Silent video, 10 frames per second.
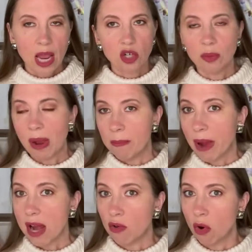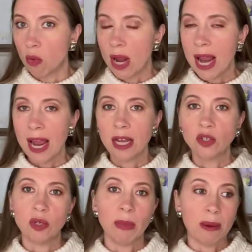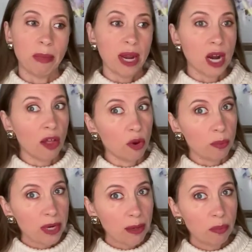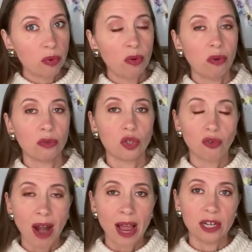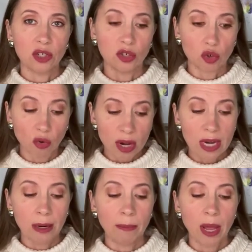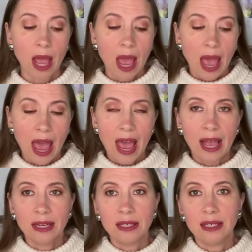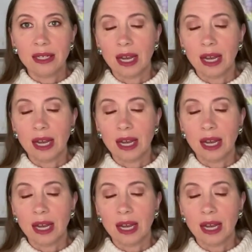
She might bite her own hand, she might bite other people, scratch, scream, and